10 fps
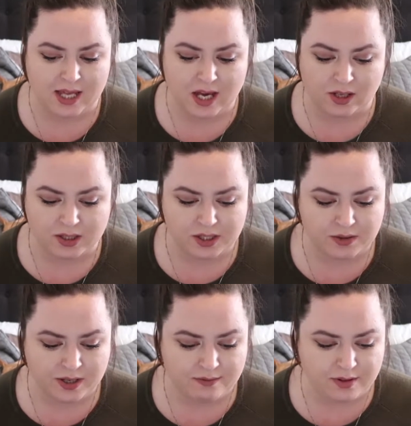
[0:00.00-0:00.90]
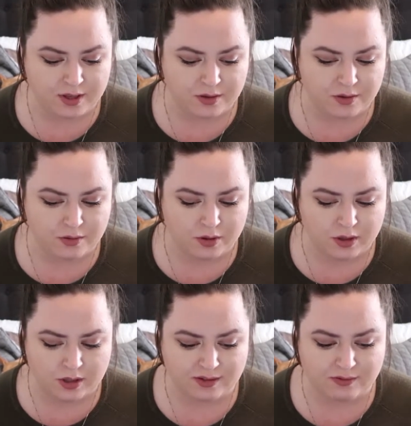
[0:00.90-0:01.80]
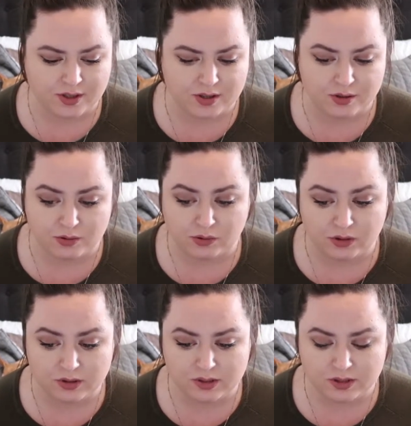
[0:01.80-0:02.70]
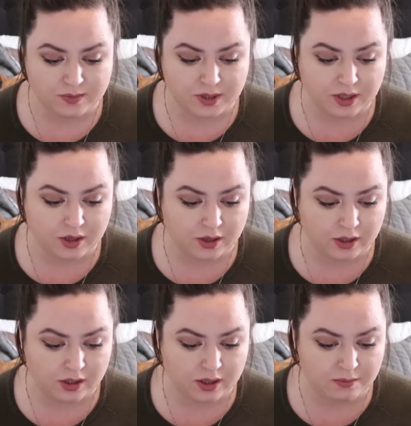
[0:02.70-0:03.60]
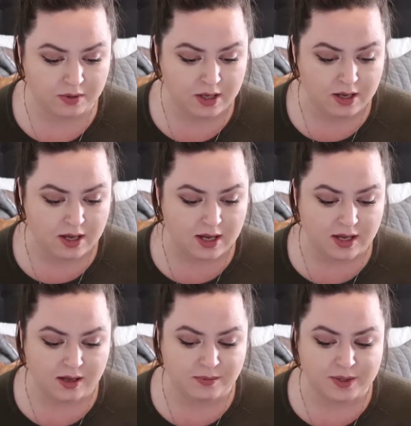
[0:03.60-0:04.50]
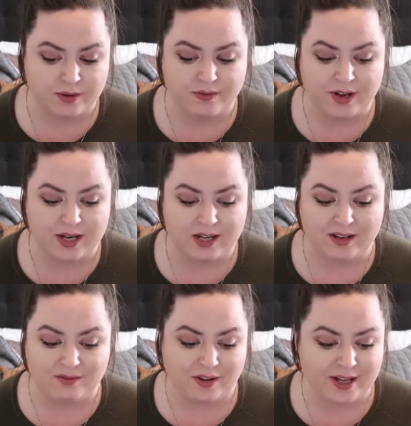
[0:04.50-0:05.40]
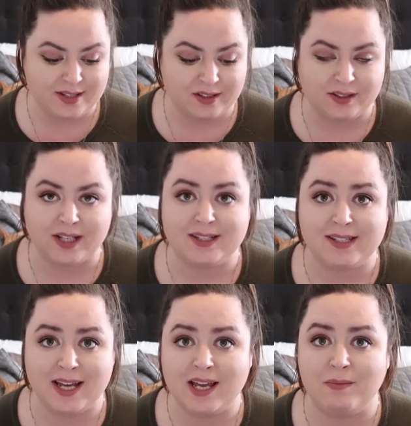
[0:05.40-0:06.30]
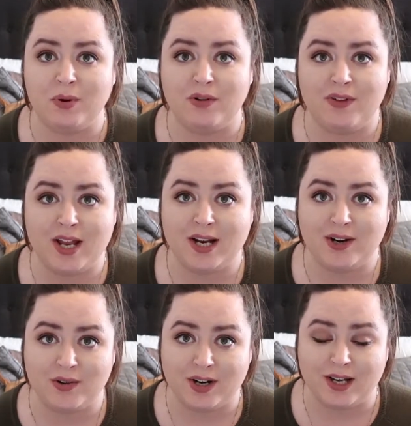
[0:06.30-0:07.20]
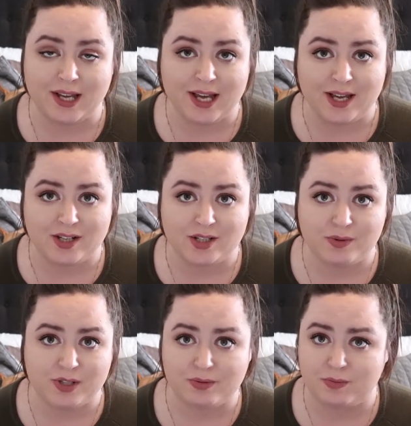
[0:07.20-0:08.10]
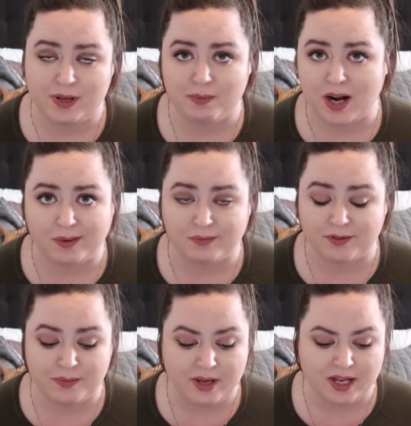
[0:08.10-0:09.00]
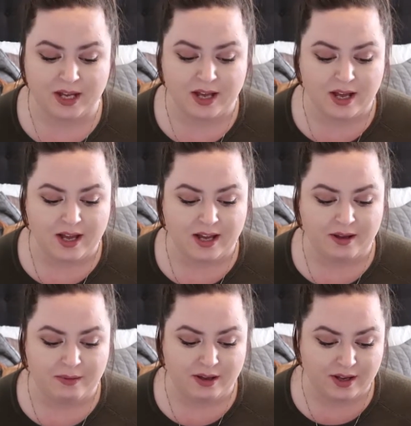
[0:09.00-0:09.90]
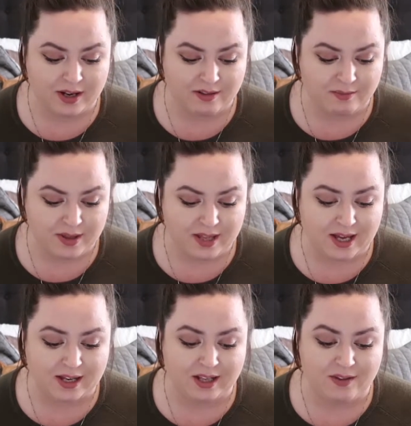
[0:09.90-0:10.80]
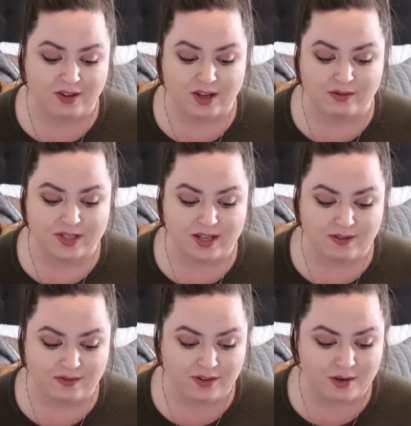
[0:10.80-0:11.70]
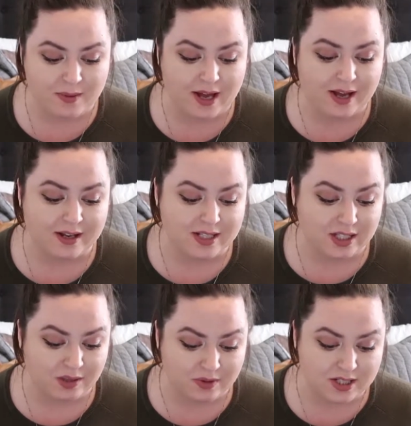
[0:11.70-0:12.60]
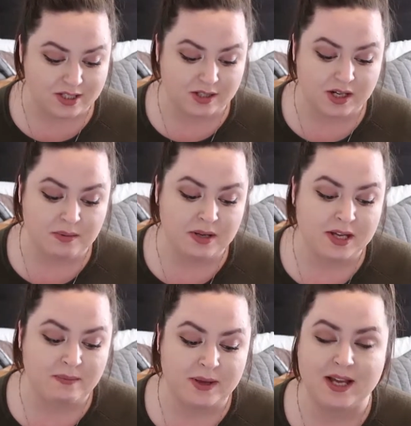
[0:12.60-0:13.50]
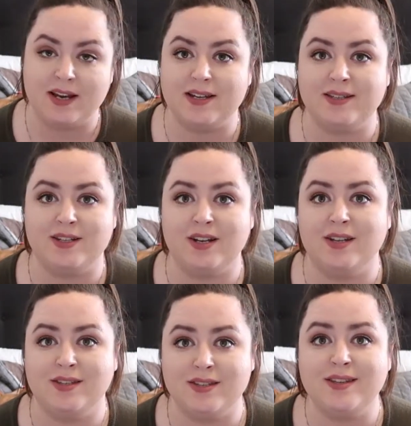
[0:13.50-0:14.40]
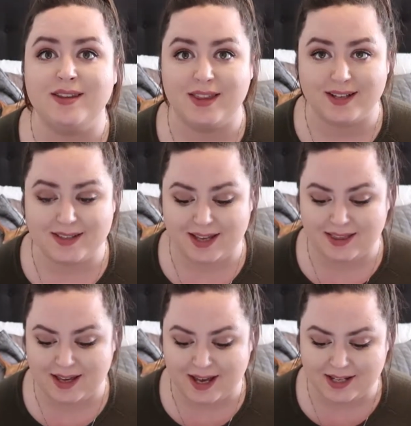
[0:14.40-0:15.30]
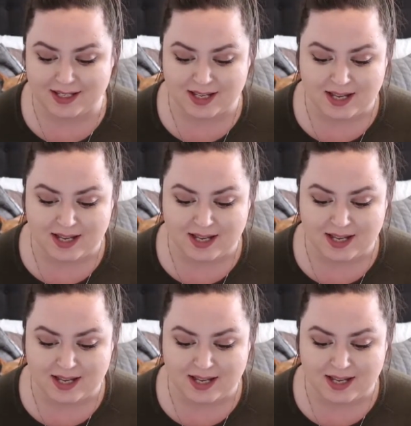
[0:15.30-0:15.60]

they also give you different tools, is what they're calling them. So if I need advice on like staying motivated or engaged, which would be a problem for me, it could give me that. Giving and receiving feedback, dealing with disagreement, making decisions, things like that.